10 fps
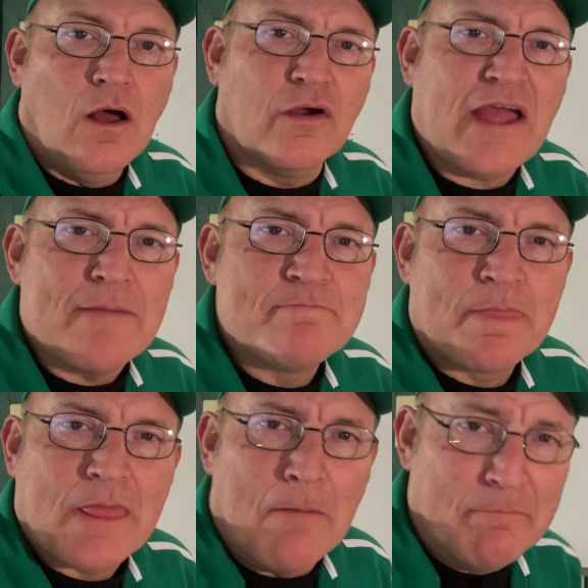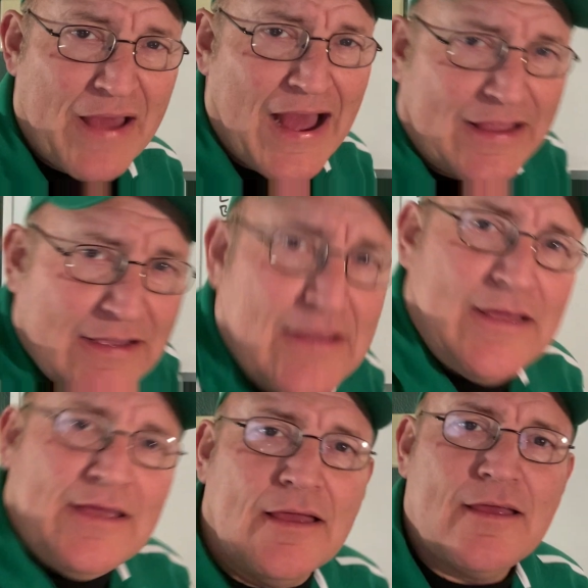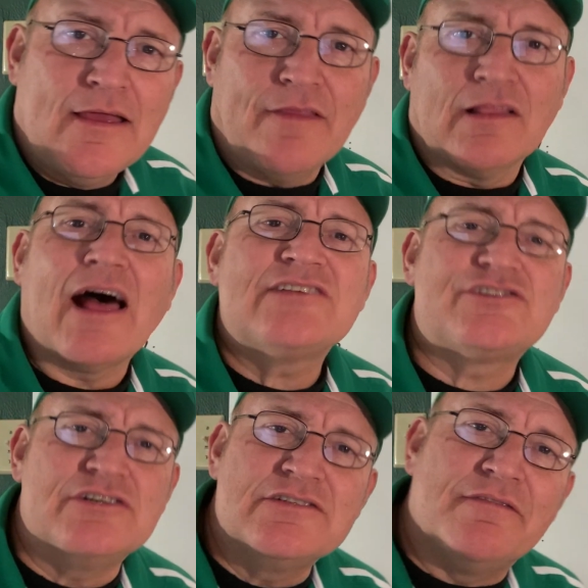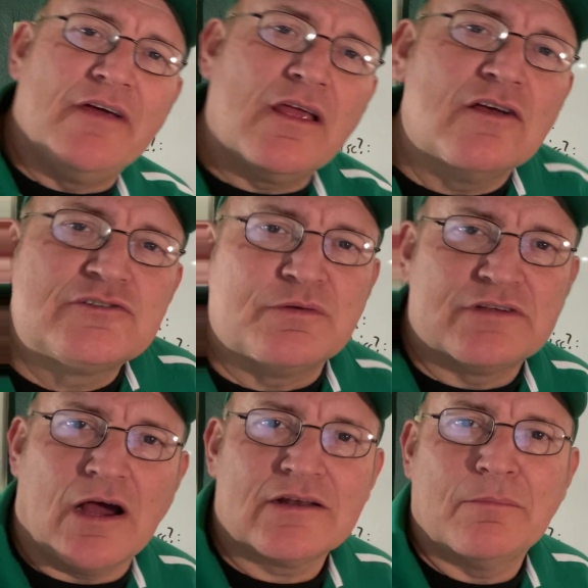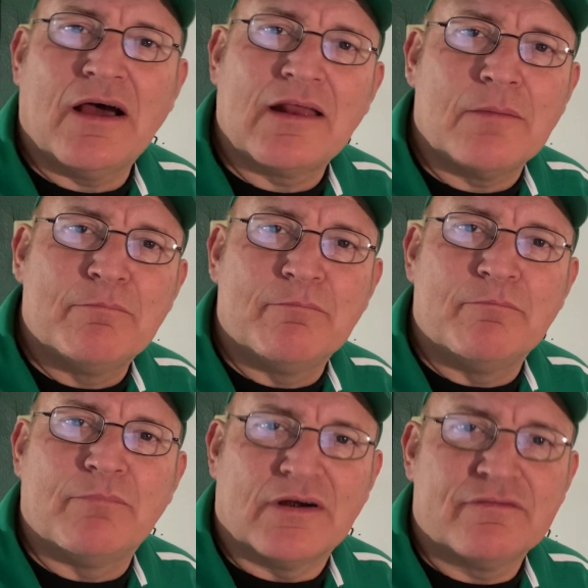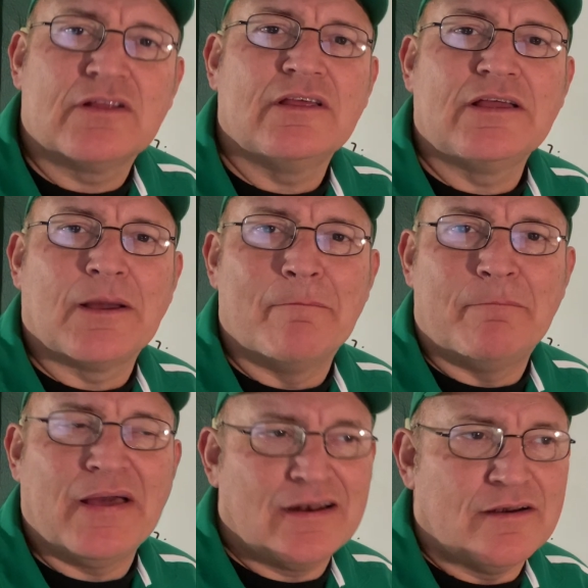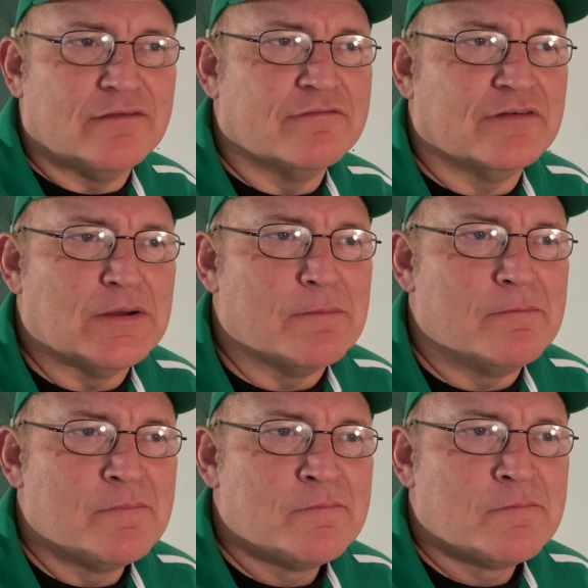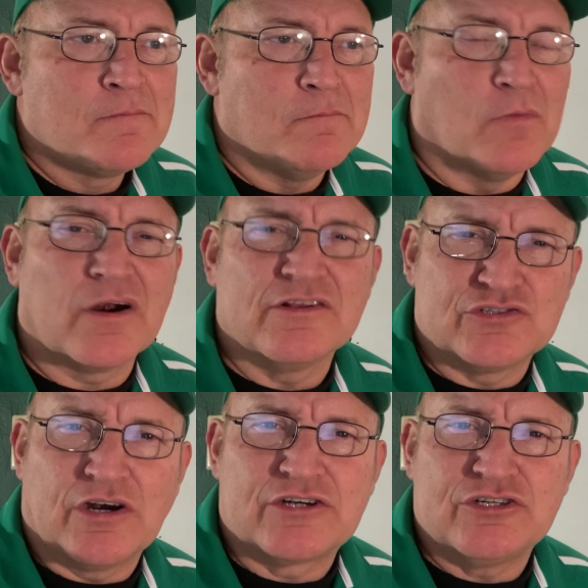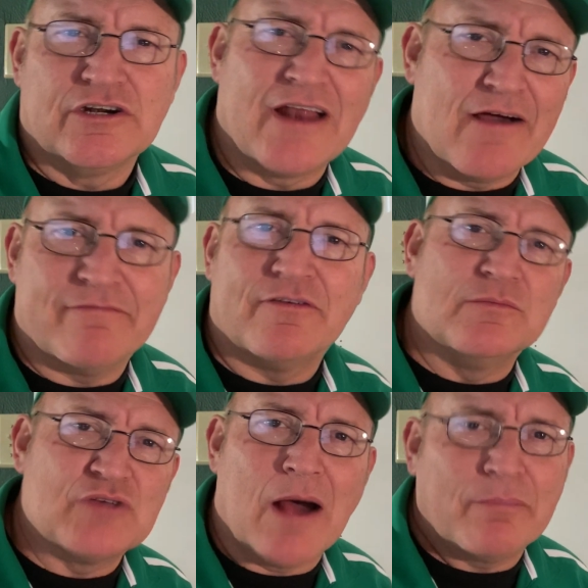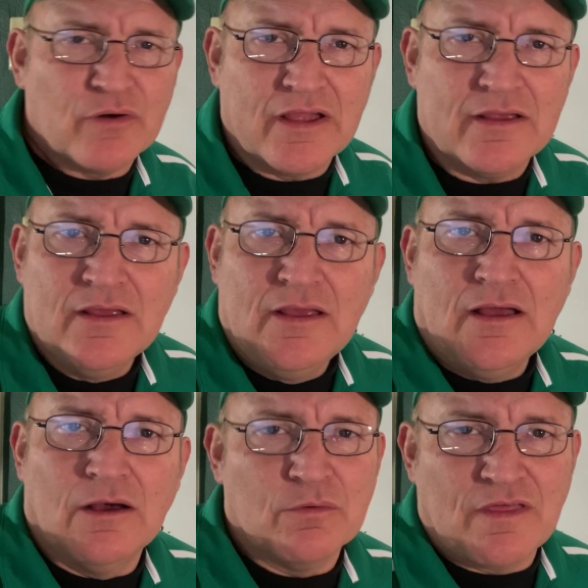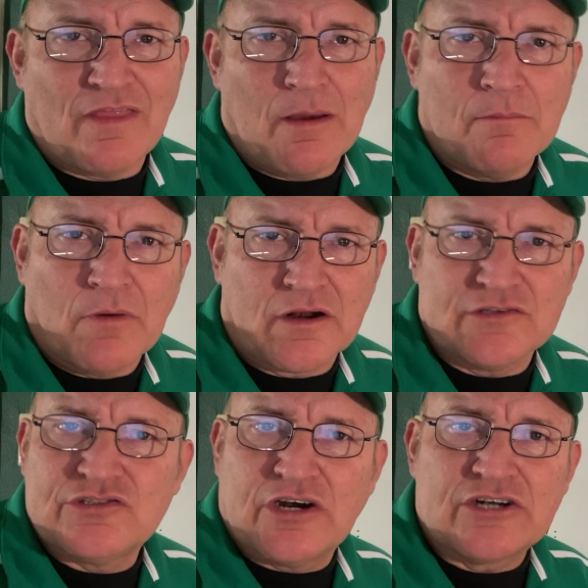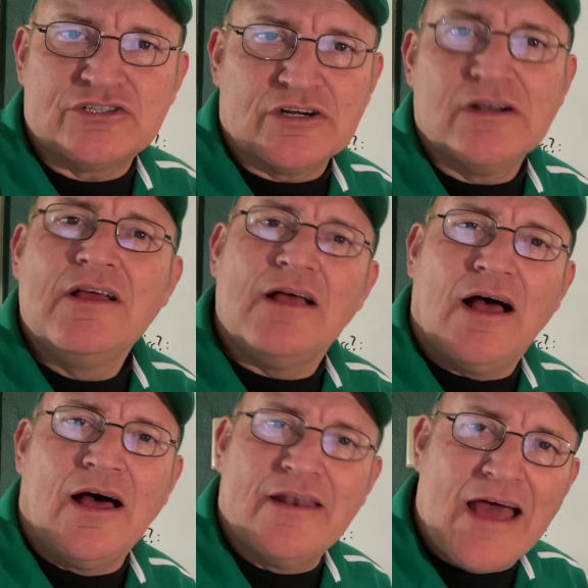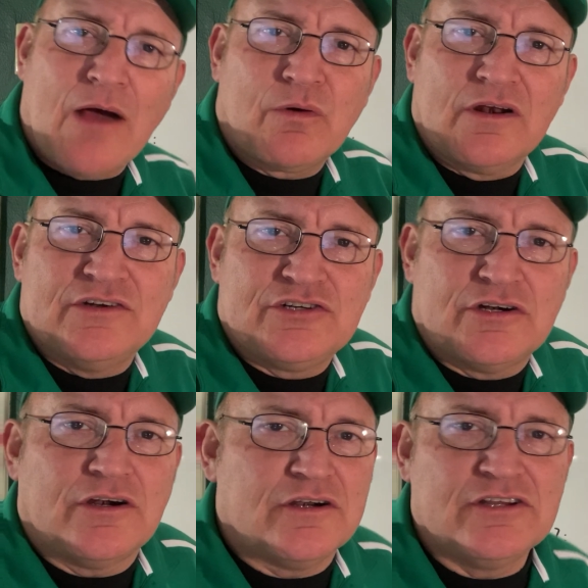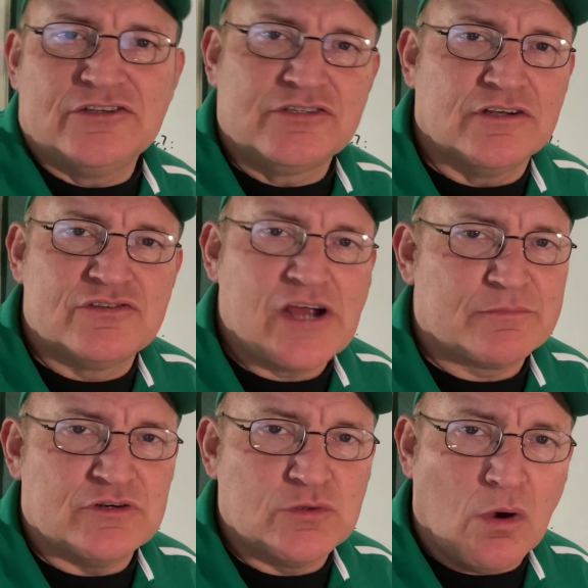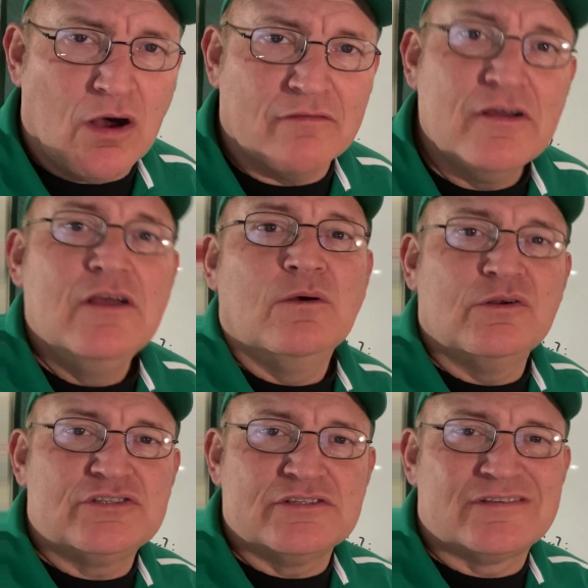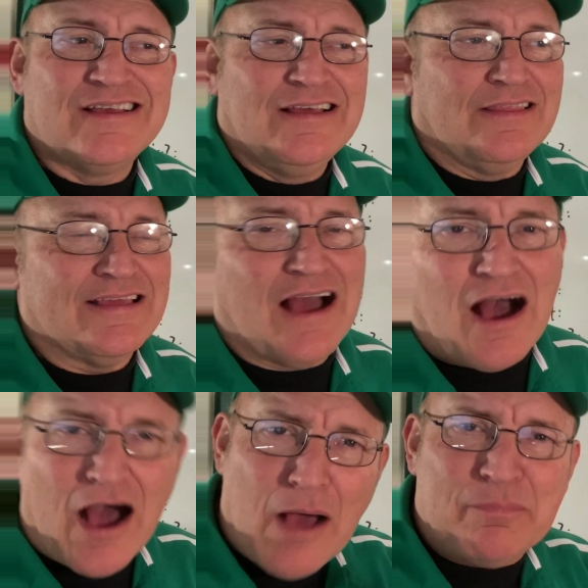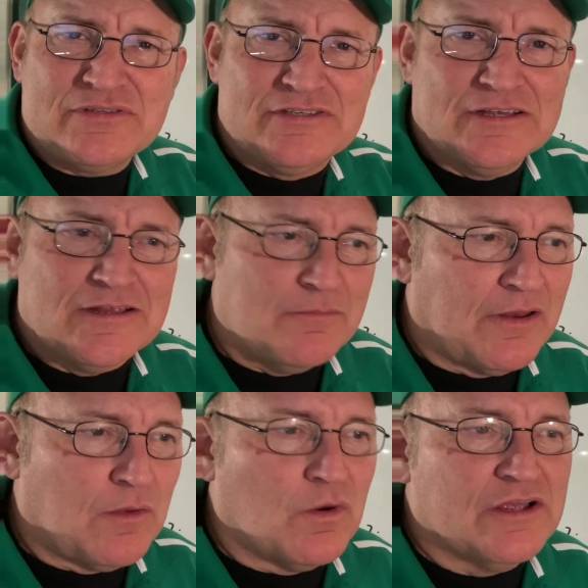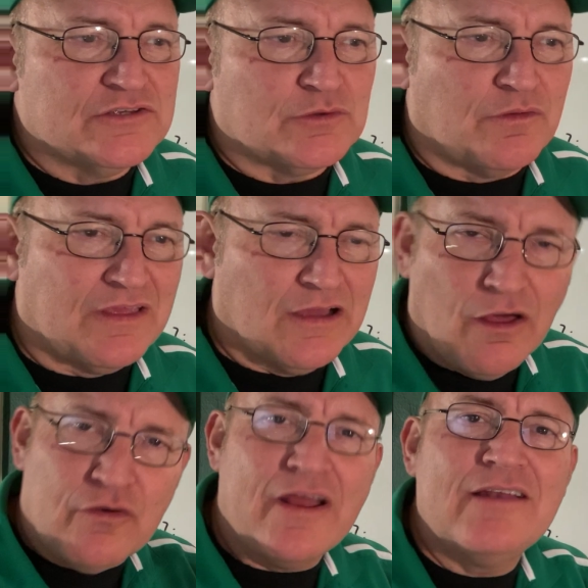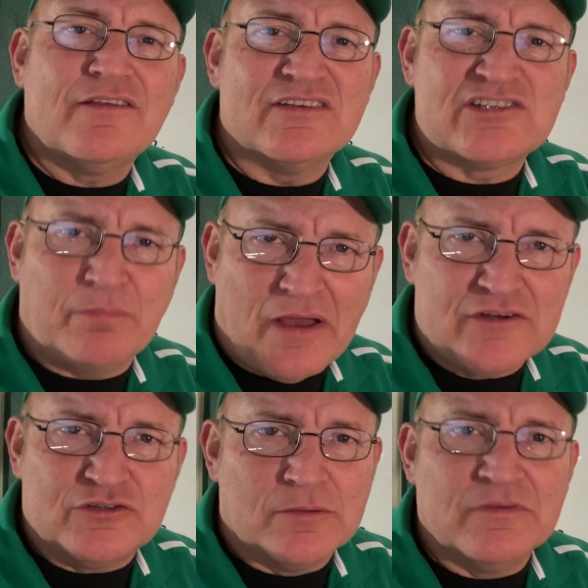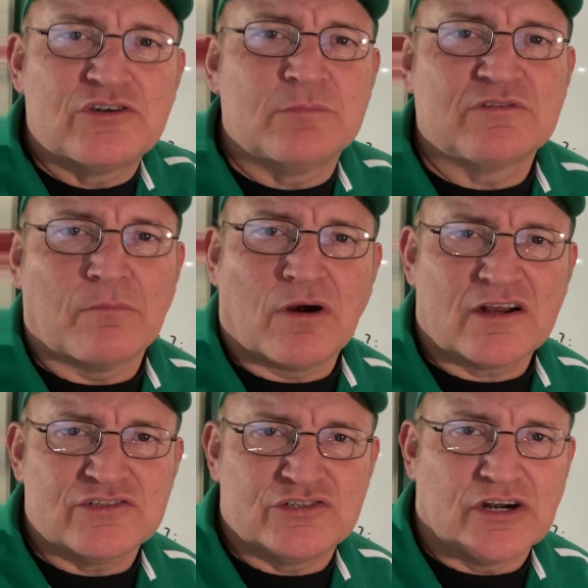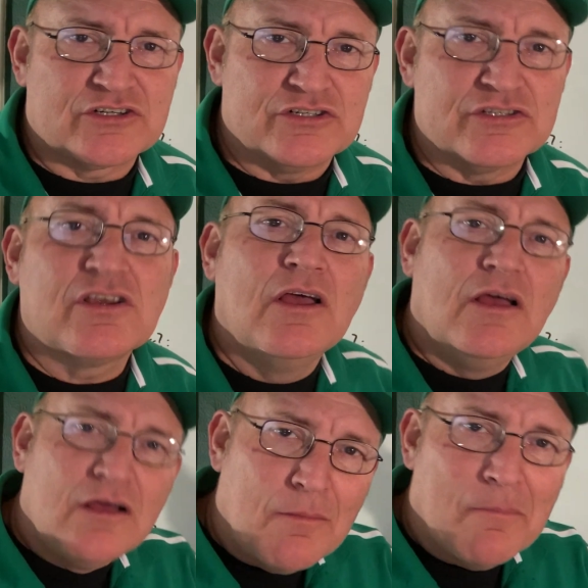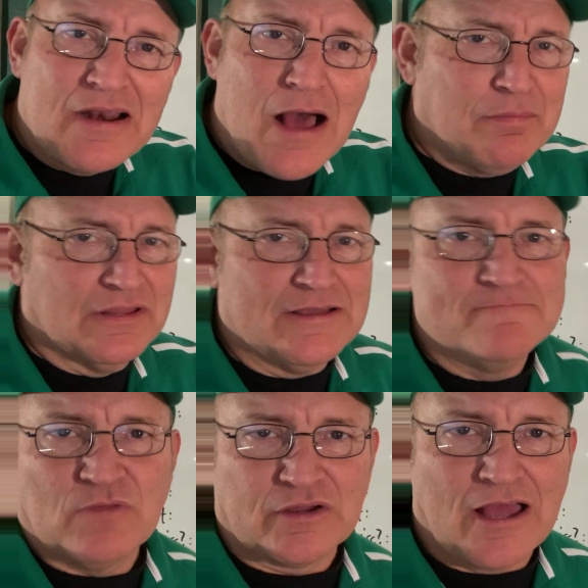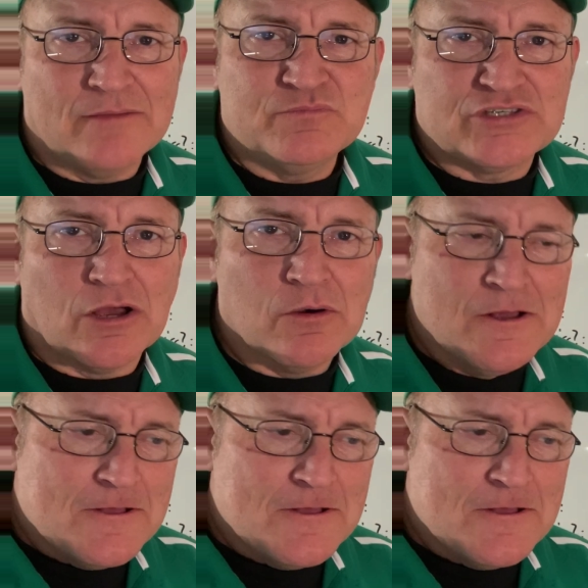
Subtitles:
Okay, I'm back. In the last series of videos, we talked about a perfectly competitive market structure and how firms operate within that market structure. Now we're going to turn our attention to Chapter 12, which is the opposite in many ways, or the other end of the spectrum in terms of market structures, monopoly. Okay, so